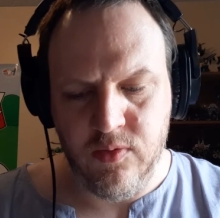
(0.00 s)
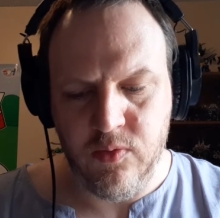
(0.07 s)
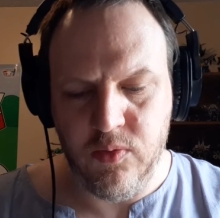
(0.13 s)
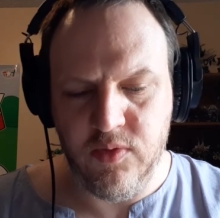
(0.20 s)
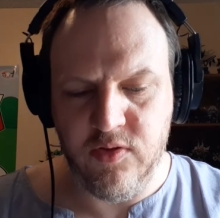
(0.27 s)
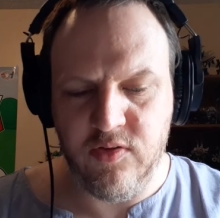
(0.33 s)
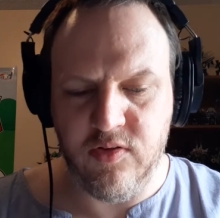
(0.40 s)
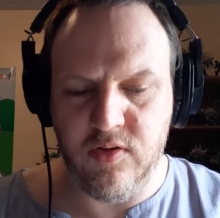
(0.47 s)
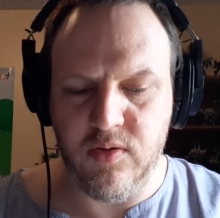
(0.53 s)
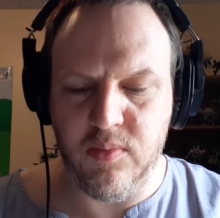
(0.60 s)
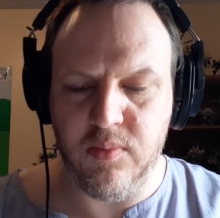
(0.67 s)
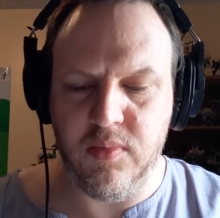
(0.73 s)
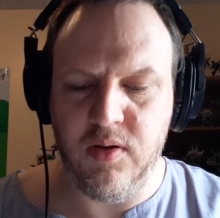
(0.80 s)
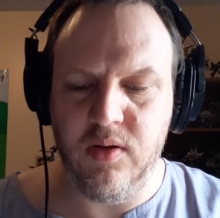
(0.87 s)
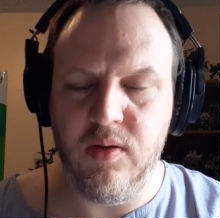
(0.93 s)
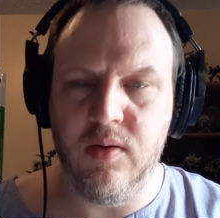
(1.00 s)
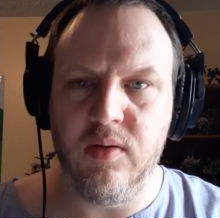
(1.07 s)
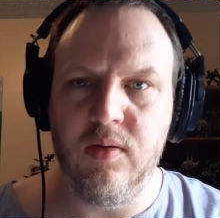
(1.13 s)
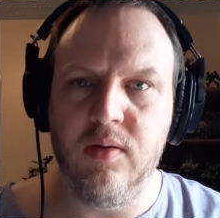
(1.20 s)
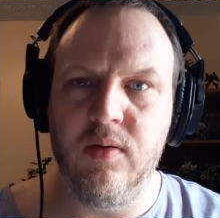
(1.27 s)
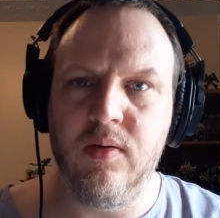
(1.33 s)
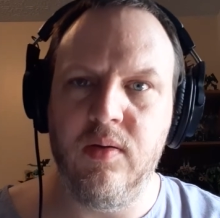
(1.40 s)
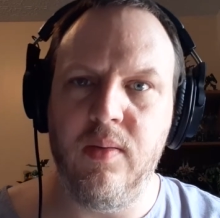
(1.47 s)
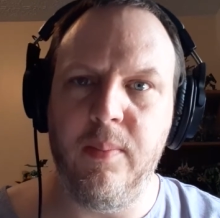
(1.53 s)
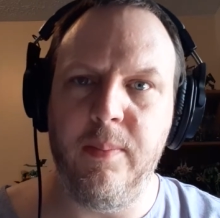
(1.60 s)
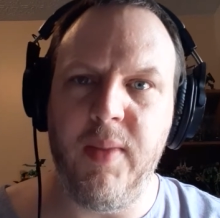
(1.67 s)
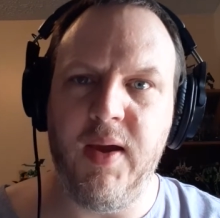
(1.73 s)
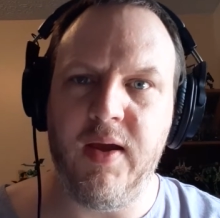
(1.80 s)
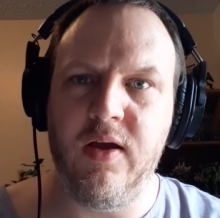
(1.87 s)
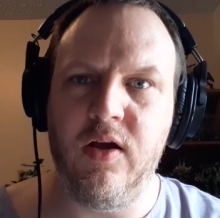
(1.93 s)
with some
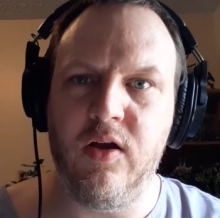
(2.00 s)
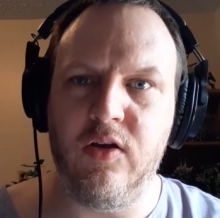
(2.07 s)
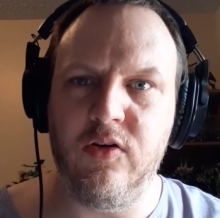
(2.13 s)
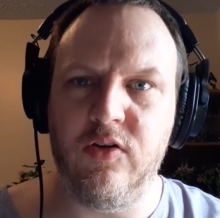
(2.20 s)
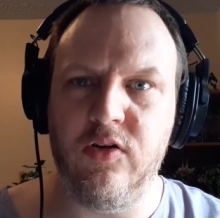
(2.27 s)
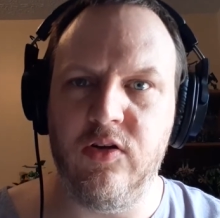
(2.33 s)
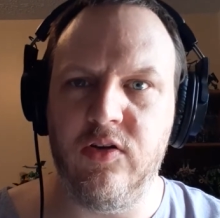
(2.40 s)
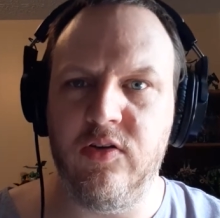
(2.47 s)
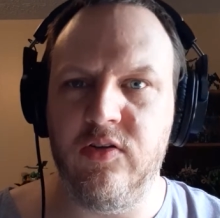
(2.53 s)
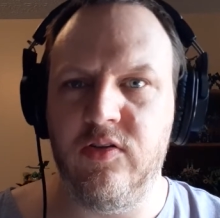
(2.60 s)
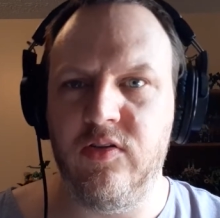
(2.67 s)
mech hunters.